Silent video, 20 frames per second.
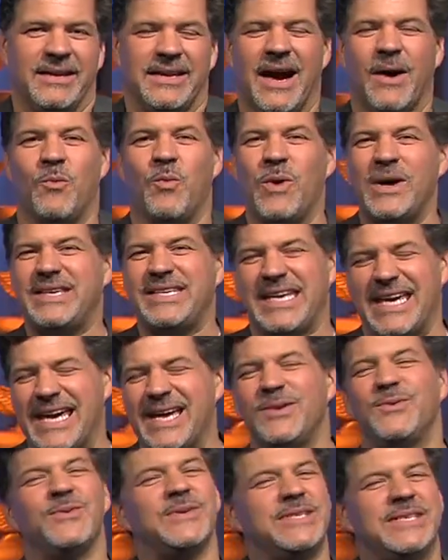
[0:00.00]
Now, what's
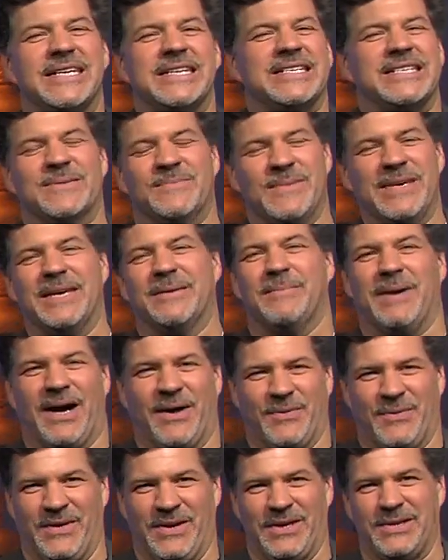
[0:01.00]
interesting to me
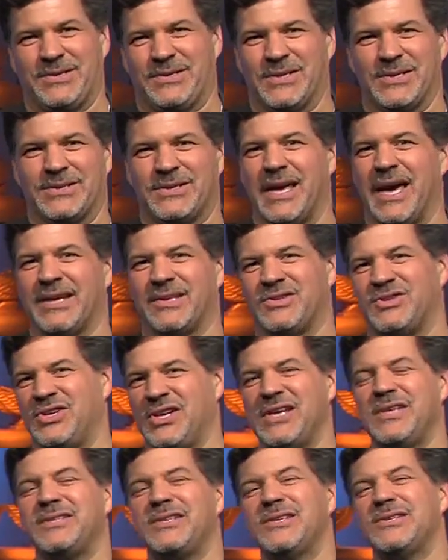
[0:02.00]
about this is that
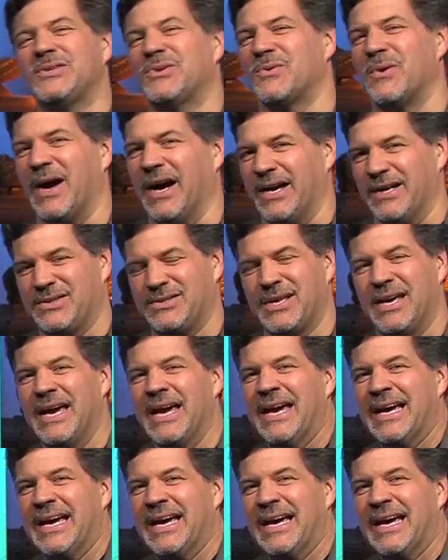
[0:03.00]
Jesus Christ